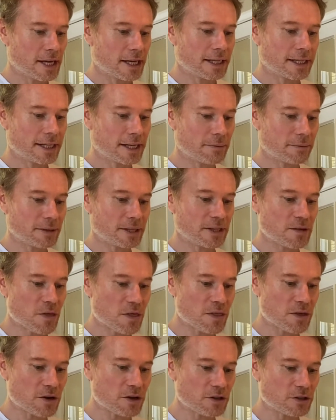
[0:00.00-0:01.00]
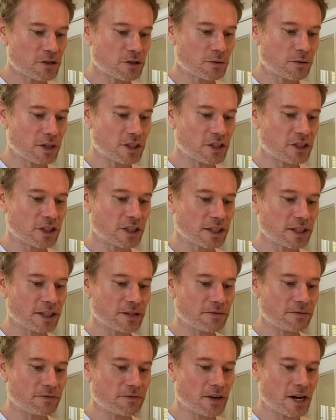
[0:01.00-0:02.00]
can be thirst-quenchingly
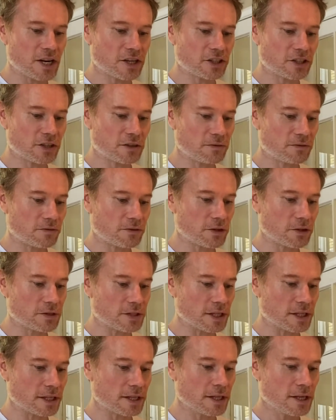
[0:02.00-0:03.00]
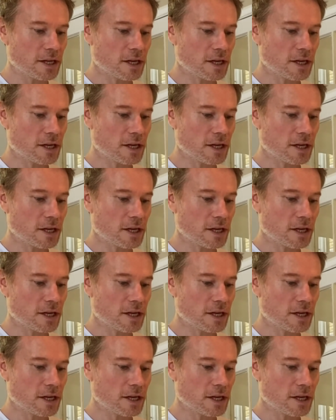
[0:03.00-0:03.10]
fresh and fruity,